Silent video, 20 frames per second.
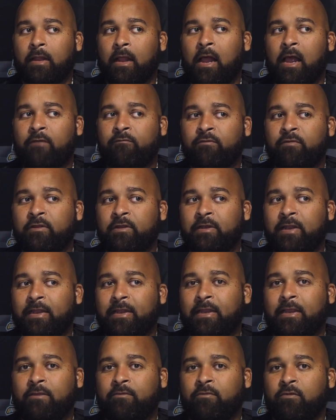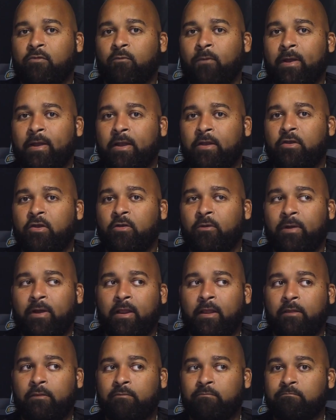Obviously, the easiest way to do it
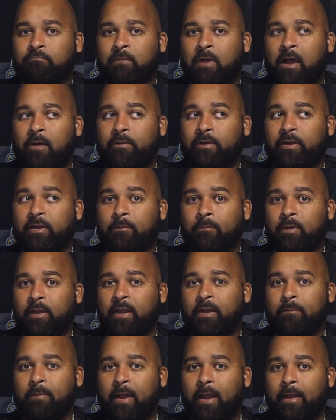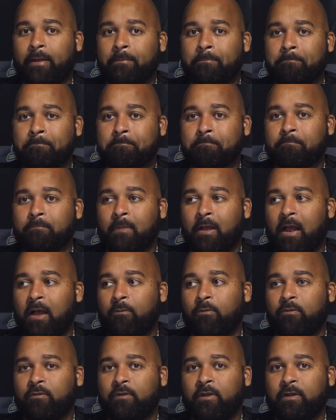is, I'll get a blade bag, I
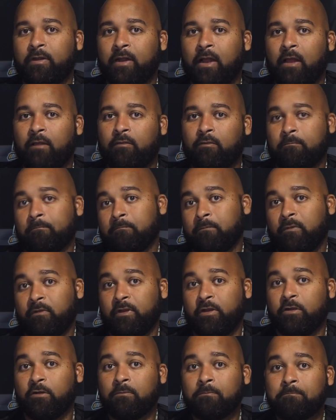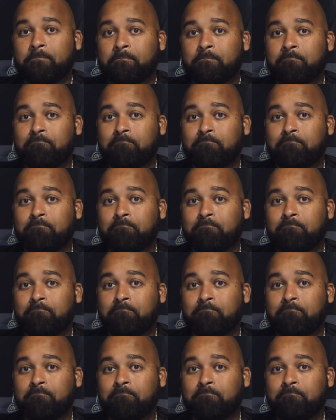will send guys steel,